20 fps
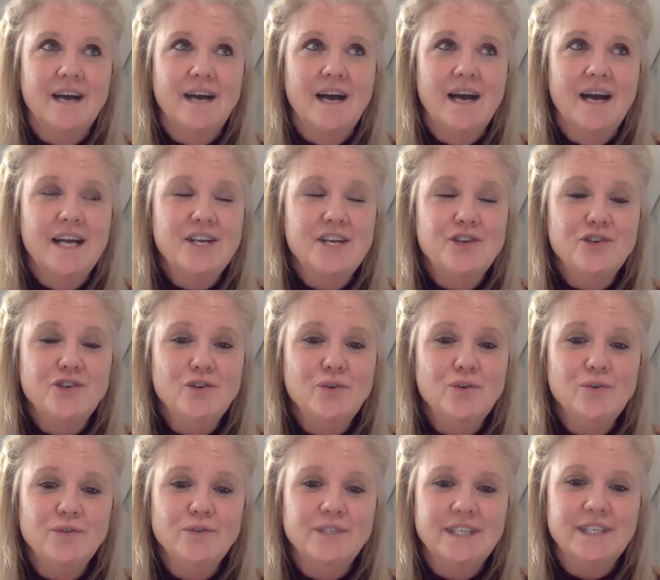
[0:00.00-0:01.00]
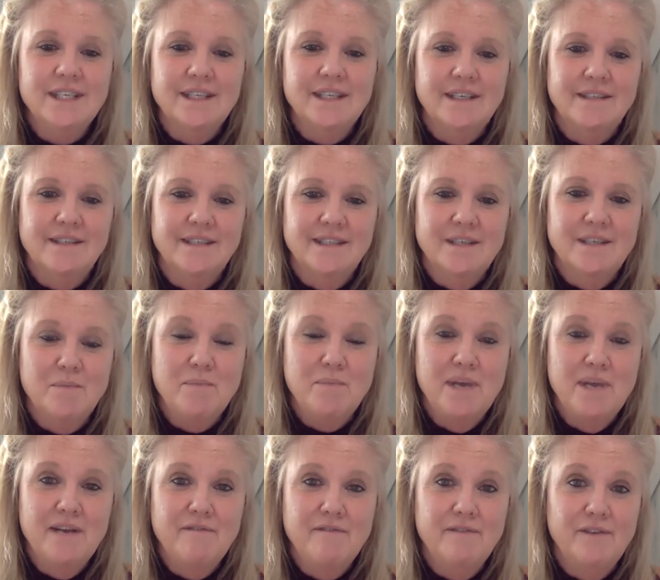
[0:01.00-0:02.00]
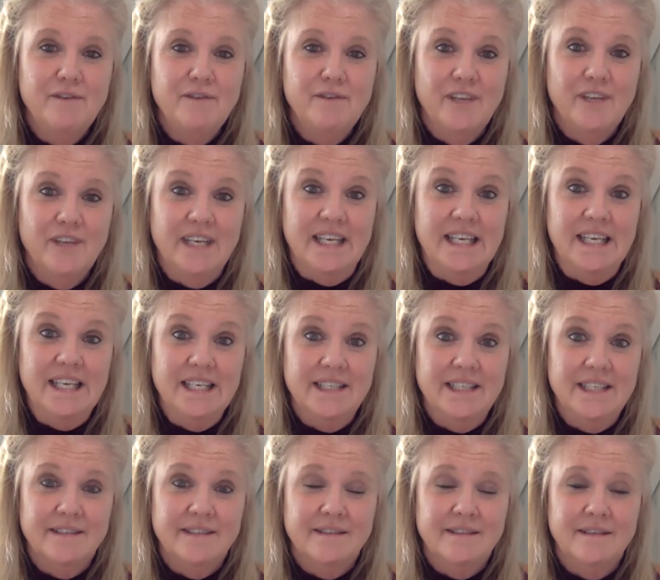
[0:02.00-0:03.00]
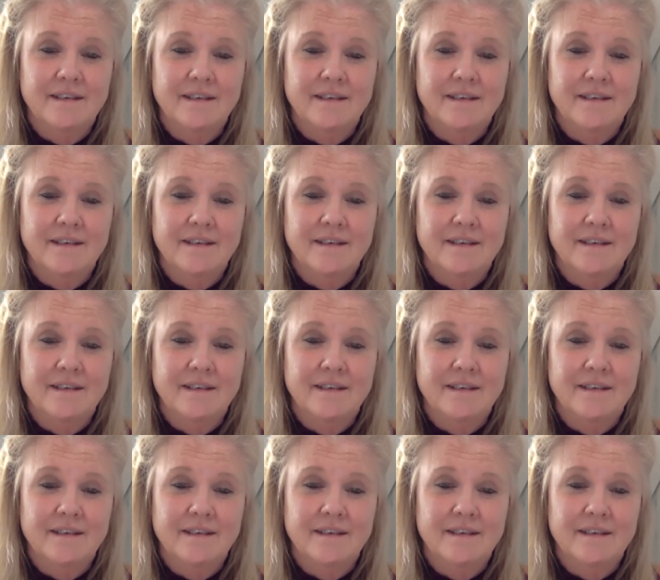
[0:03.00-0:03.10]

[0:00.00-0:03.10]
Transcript: I do see this as a benefit for the kids,